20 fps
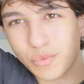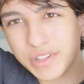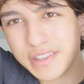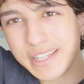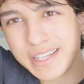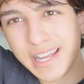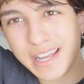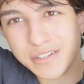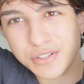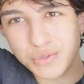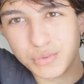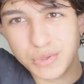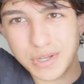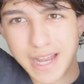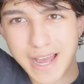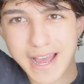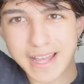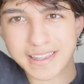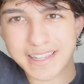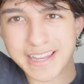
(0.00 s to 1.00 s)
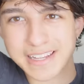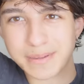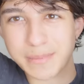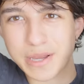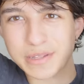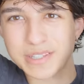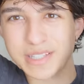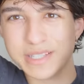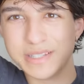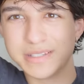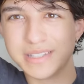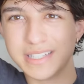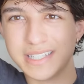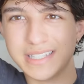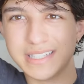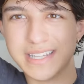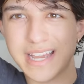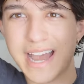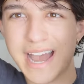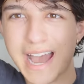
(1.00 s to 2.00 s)
One thing I do not like about these
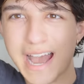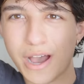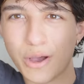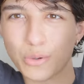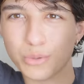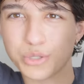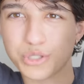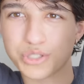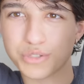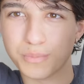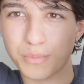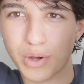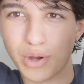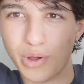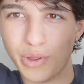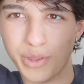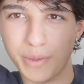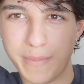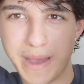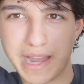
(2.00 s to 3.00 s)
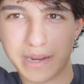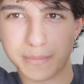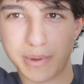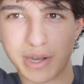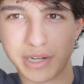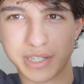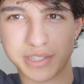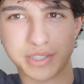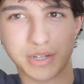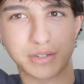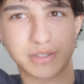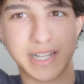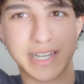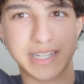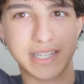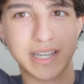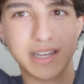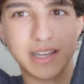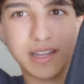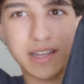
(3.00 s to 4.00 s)
is how small the back pockets are. Like,